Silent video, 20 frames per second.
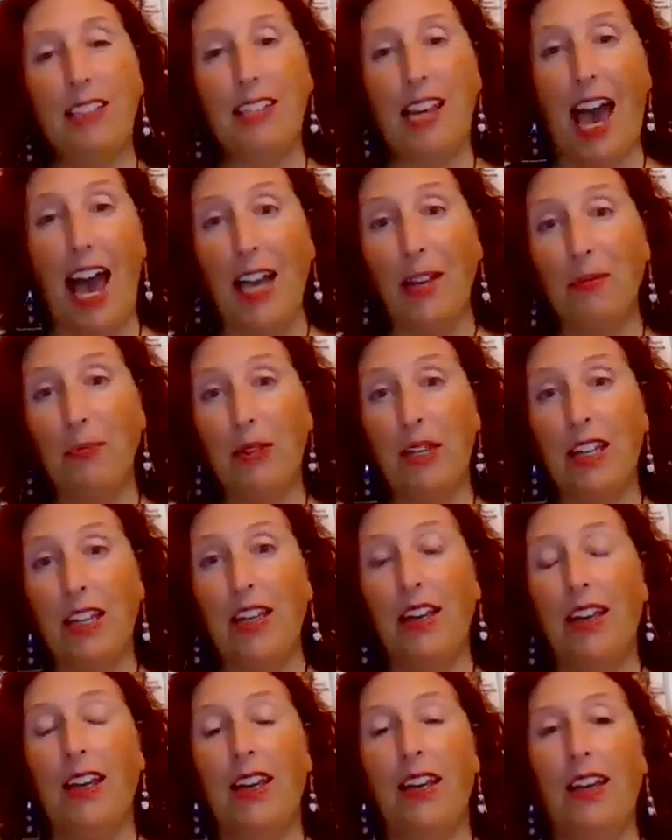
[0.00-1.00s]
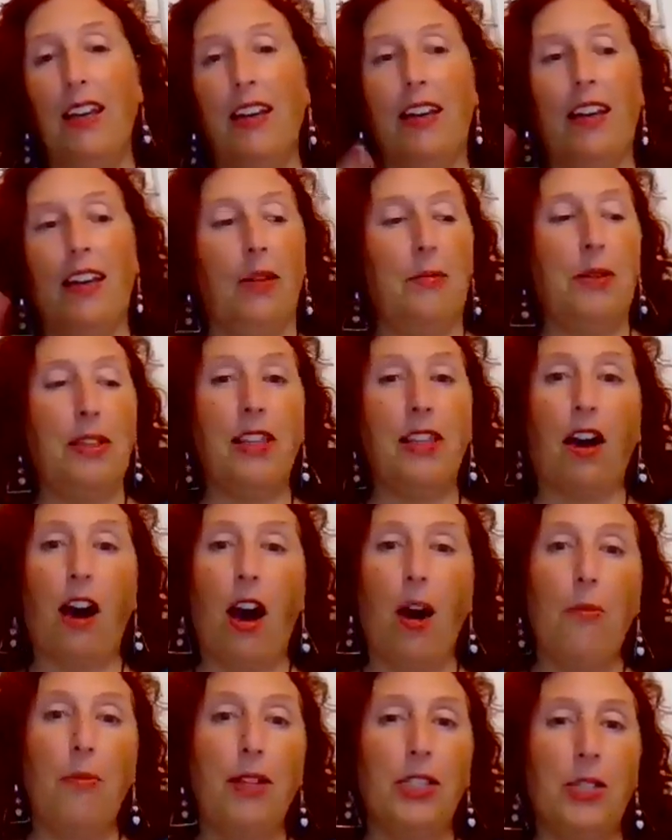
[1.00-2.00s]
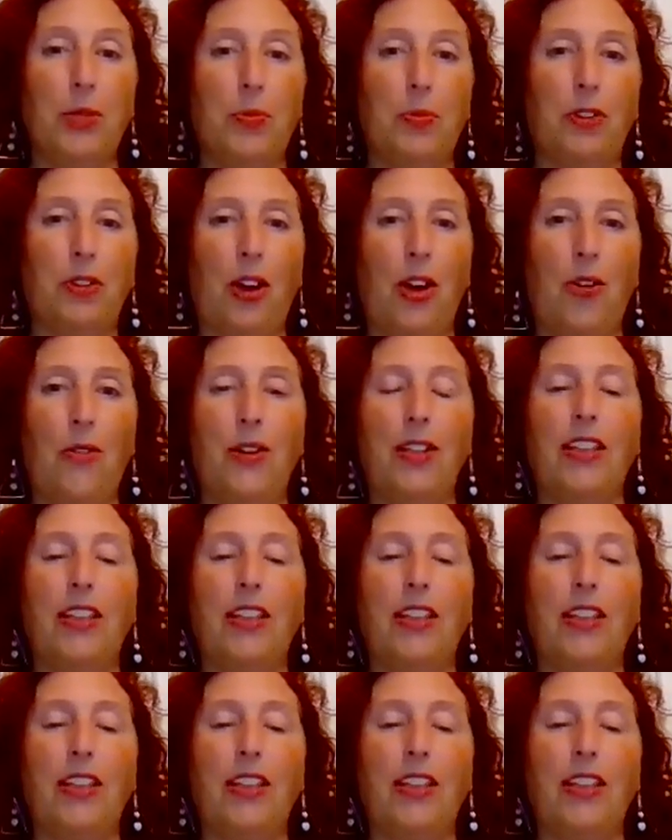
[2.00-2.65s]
tag me in the comments below.